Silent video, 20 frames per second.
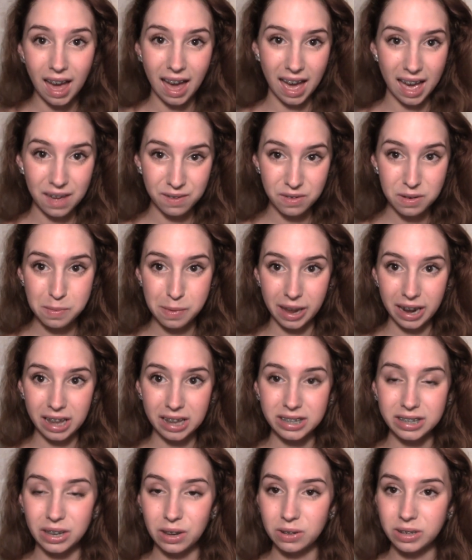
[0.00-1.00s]
Hi
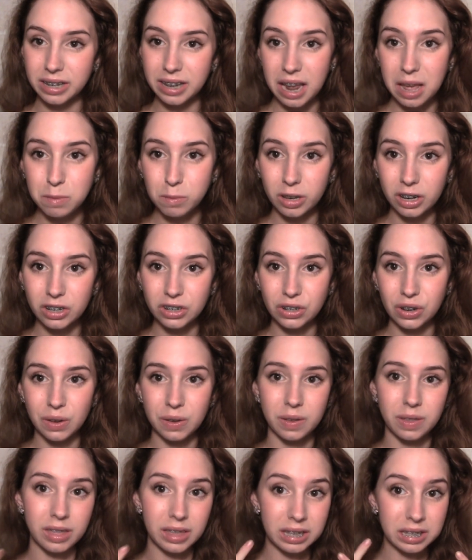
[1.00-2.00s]
everybody, so today I'm going to show
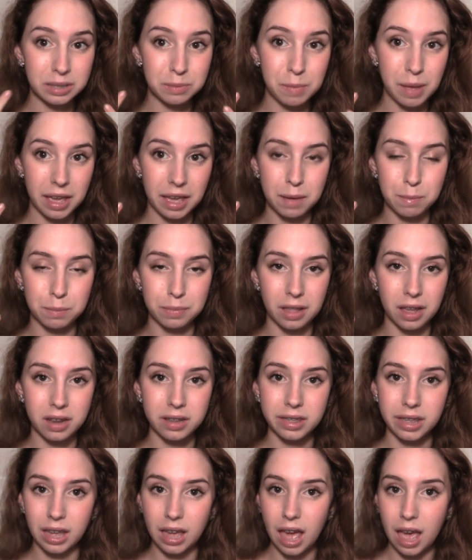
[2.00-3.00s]
you this makeup
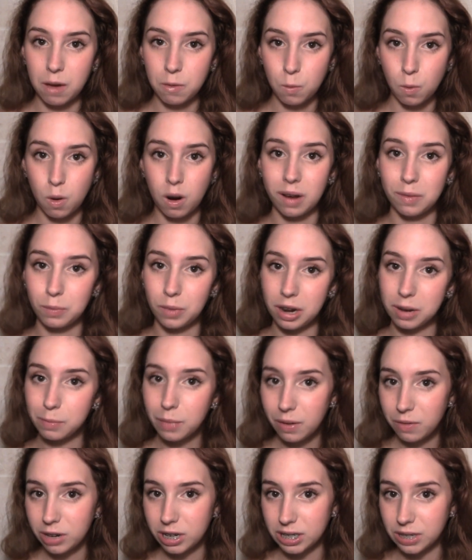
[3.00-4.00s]
look that I wore in one of
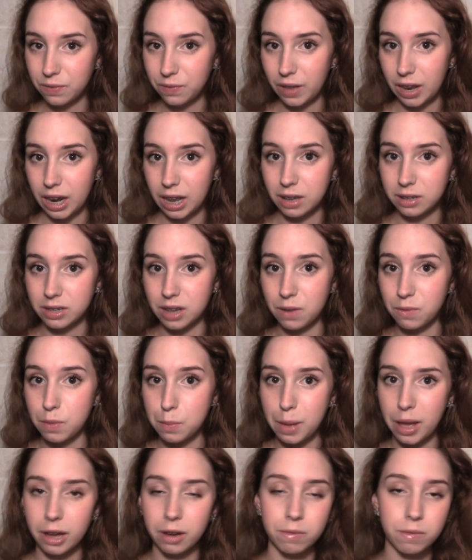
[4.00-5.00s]
my recent videos on
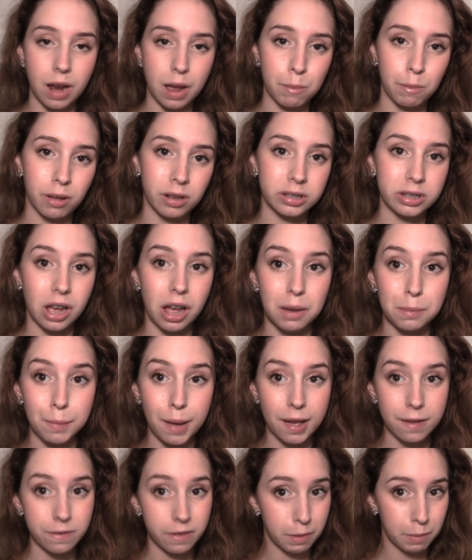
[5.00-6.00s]
Rebecca Rambles called
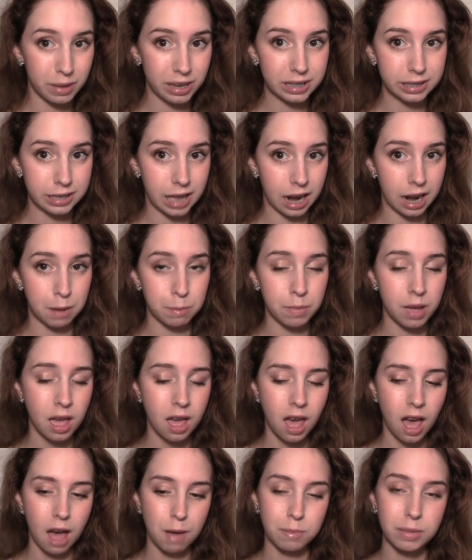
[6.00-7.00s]
My Filming Setup.
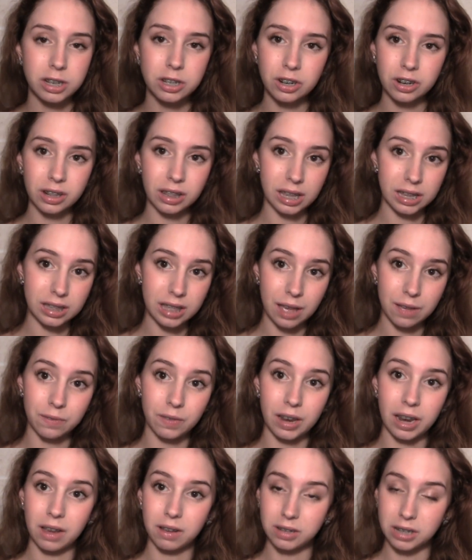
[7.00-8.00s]
I'll make sure to link that
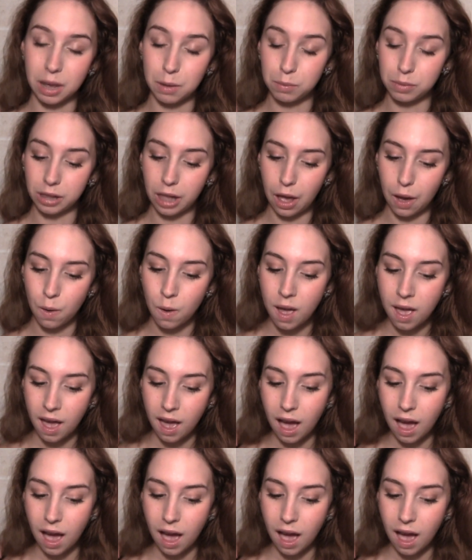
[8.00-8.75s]
video down below.